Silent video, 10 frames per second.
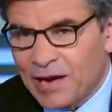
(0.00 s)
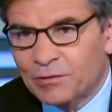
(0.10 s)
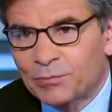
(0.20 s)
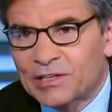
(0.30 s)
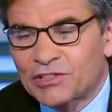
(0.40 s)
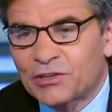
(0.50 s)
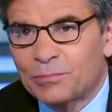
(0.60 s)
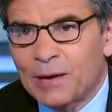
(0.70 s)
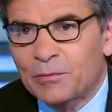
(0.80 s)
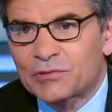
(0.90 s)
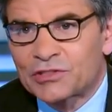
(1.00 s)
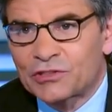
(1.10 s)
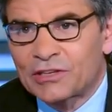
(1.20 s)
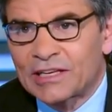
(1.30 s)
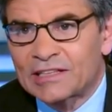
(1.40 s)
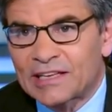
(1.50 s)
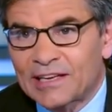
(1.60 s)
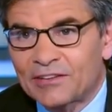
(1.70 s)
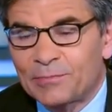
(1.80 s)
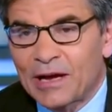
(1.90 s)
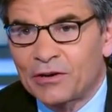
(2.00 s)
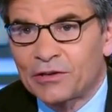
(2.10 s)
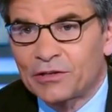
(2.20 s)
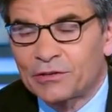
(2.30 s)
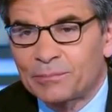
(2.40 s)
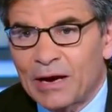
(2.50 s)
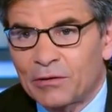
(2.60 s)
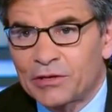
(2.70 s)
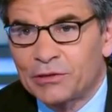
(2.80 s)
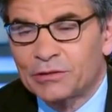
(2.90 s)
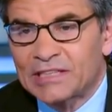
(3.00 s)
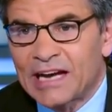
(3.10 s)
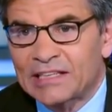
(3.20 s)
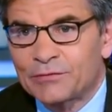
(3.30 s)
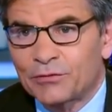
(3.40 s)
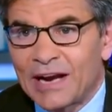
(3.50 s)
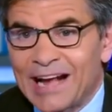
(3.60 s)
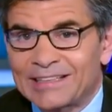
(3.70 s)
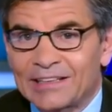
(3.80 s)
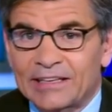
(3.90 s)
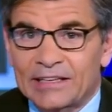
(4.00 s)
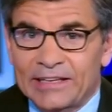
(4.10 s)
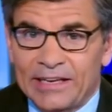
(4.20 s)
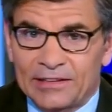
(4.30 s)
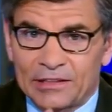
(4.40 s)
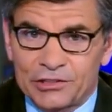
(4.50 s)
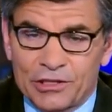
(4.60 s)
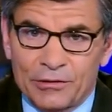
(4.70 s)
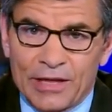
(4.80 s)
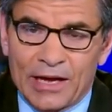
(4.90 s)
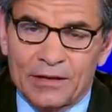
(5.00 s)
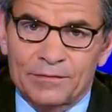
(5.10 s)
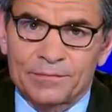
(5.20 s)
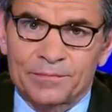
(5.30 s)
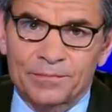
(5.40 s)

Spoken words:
Back when President Obama was asserting executive power, you attacked him for acting like a king. Let's show that.